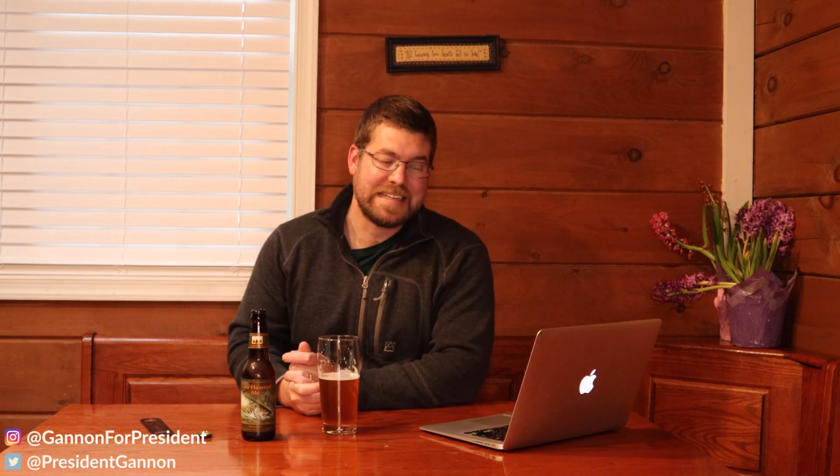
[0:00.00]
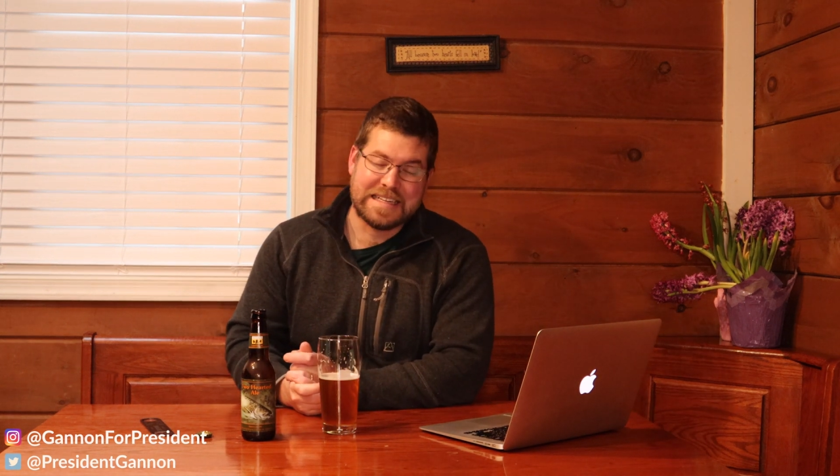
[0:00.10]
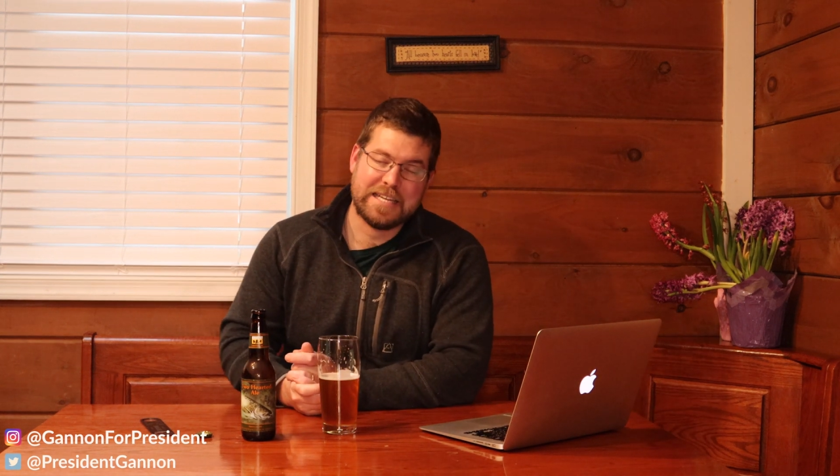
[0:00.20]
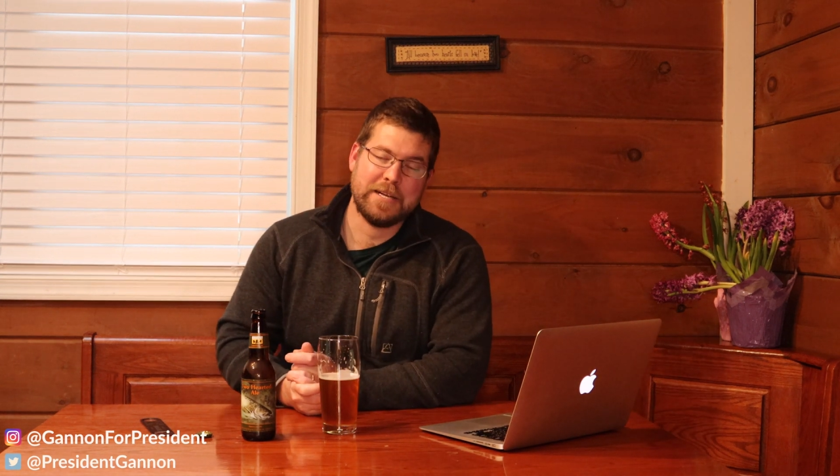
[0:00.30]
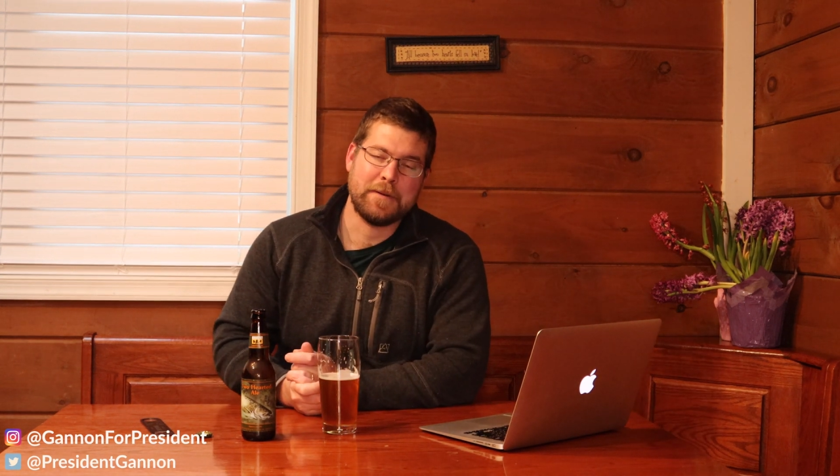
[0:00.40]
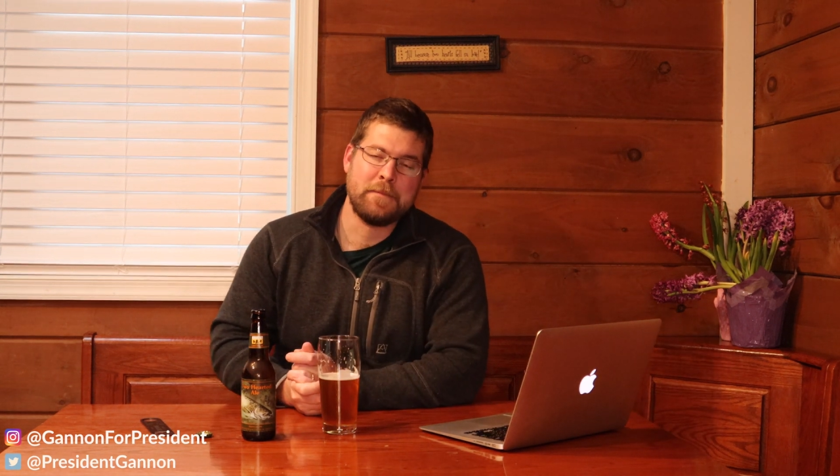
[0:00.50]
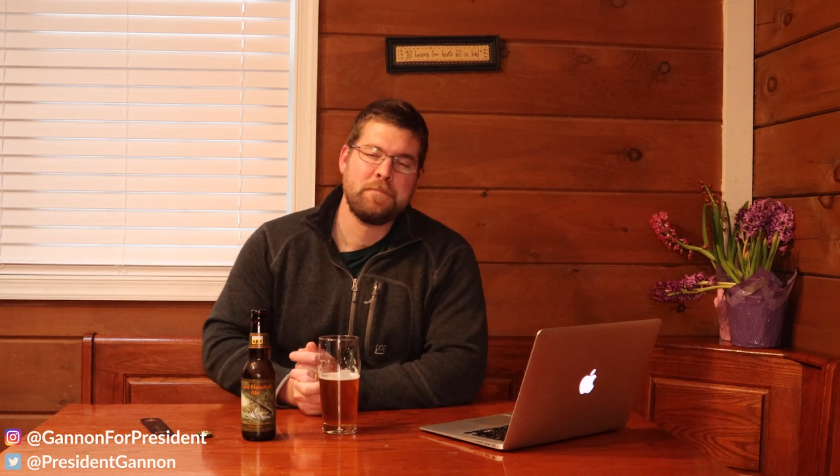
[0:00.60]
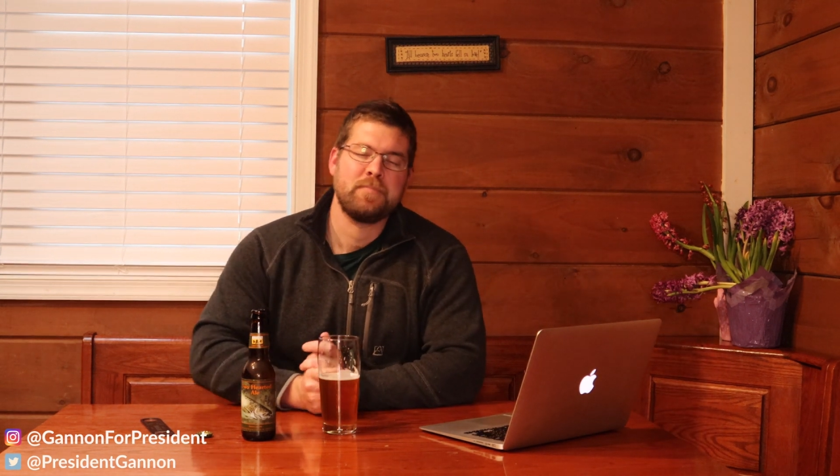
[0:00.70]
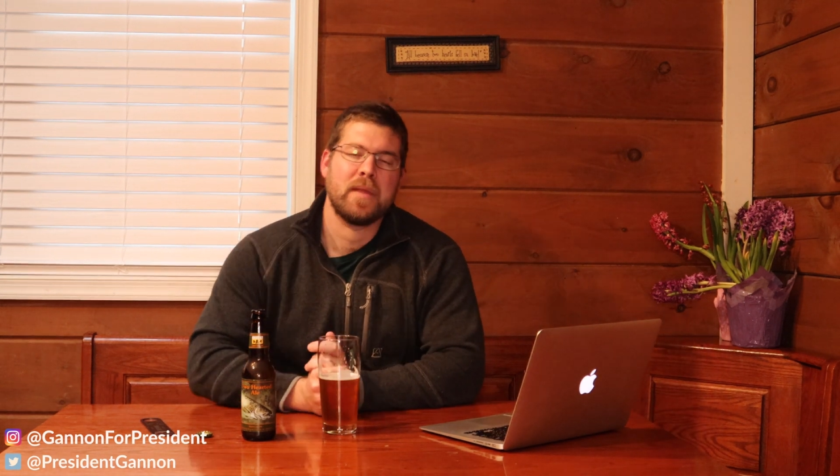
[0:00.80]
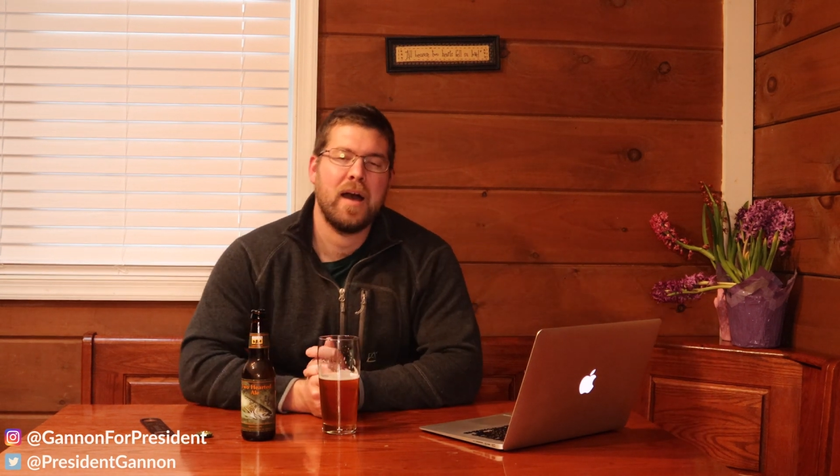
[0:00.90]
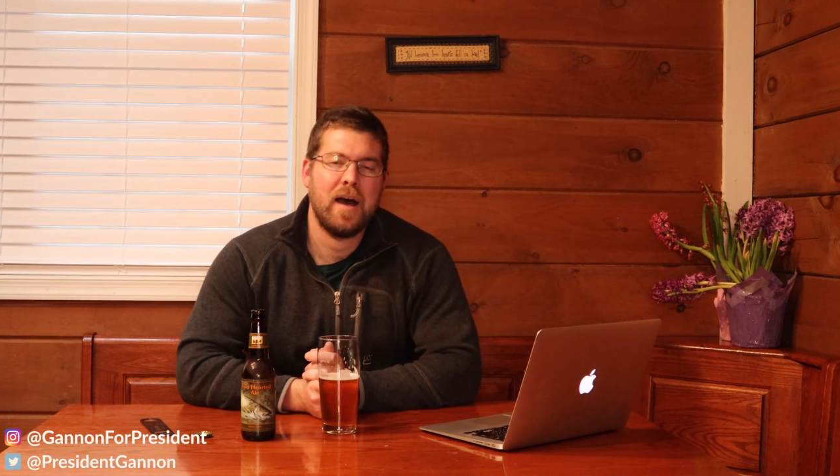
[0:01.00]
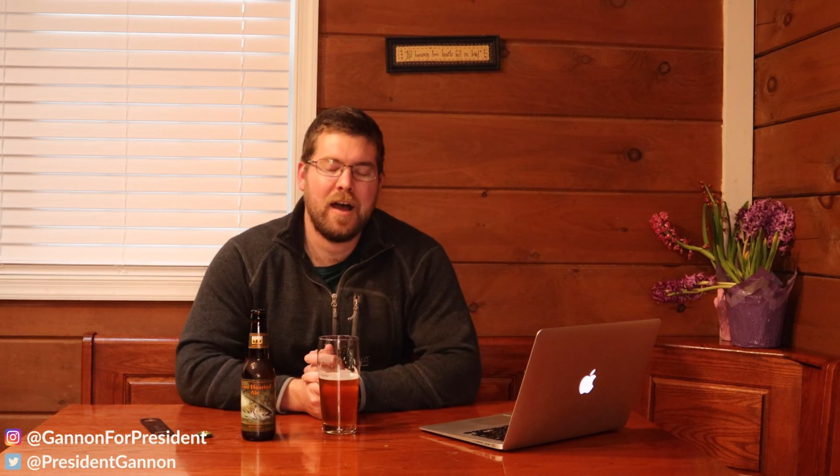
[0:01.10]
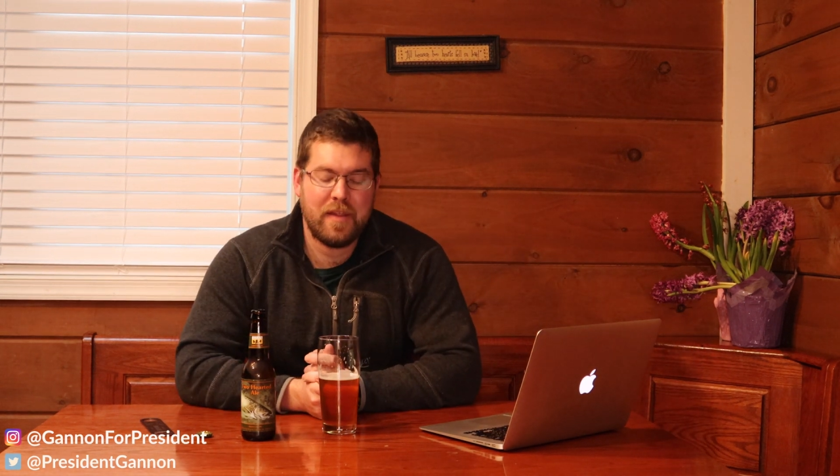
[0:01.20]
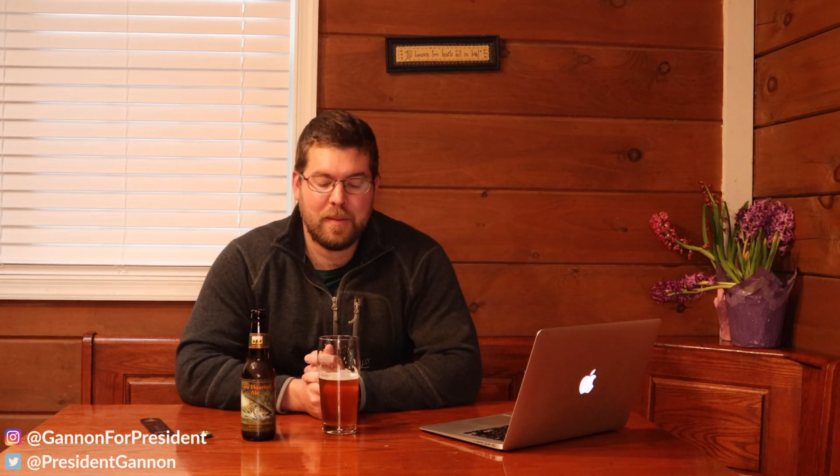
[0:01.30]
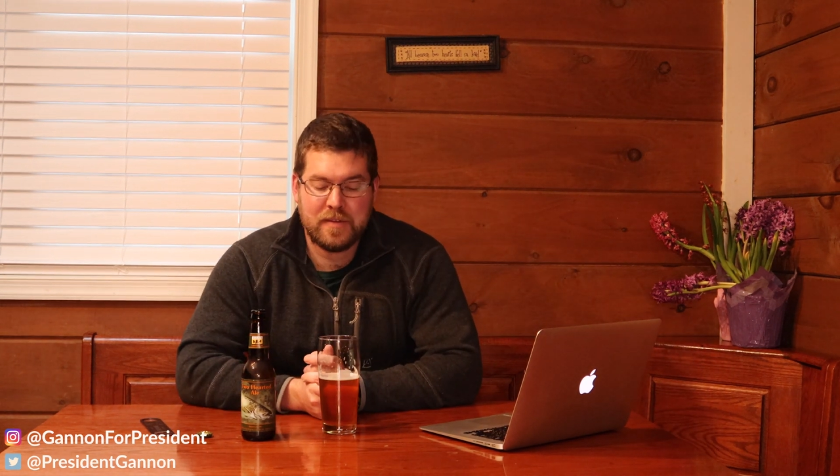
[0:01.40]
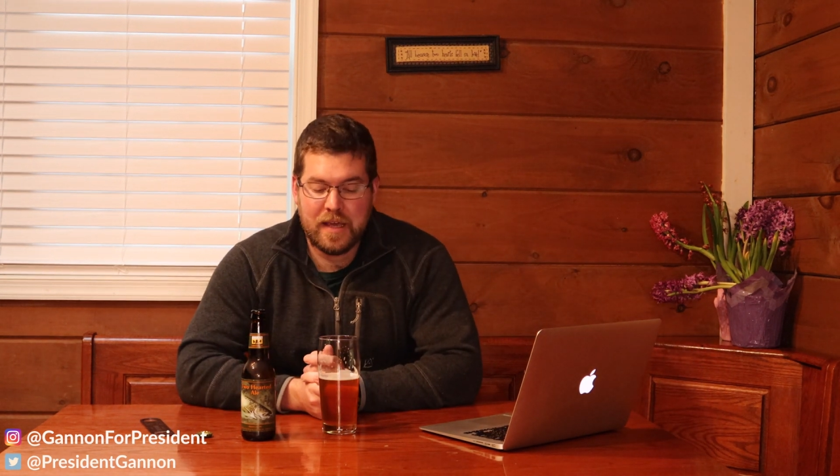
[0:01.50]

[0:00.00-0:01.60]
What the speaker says: in here that I'm